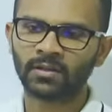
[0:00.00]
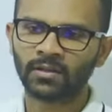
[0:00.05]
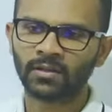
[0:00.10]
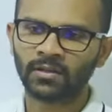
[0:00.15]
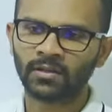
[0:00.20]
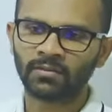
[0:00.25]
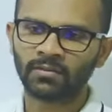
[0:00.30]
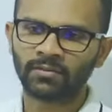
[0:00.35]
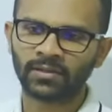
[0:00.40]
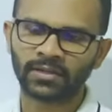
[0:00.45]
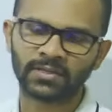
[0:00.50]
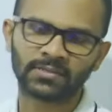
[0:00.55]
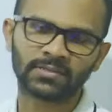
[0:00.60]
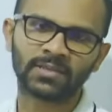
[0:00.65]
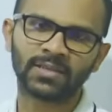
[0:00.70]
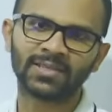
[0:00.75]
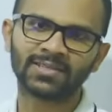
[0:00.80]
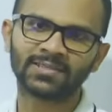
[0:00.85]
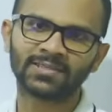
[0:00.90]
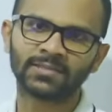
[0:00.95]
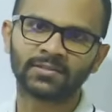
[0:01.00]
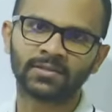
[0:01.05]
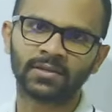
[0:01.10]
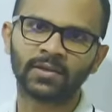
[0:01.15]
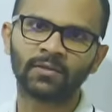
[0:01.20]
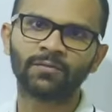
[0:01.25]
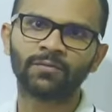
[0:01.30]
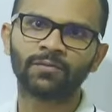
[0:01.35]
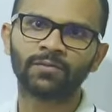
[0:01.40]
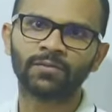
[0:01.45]
What is the history of
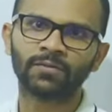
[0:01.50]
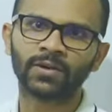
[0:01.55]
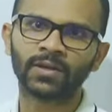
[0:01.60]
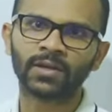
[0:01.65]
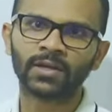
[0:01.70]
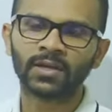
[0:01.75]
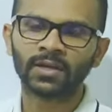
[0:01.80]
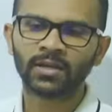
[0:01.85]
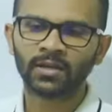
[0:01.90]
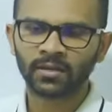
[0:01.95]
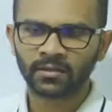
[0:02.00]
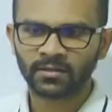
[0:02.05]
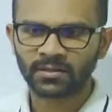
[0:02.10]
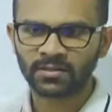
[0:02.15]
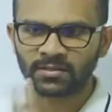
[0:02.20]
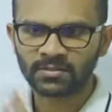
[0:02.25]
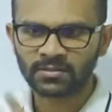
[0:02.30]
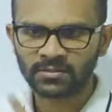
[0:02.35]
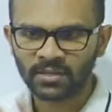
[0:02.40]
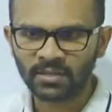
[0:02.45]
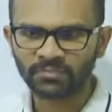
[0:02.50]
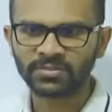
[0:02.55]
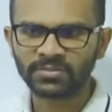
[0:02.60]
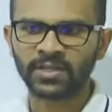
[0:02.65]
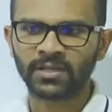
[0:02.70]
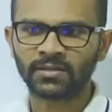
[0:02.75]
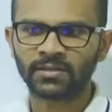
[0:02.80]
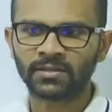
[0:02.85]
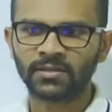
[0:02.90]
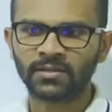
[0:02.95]
this subject?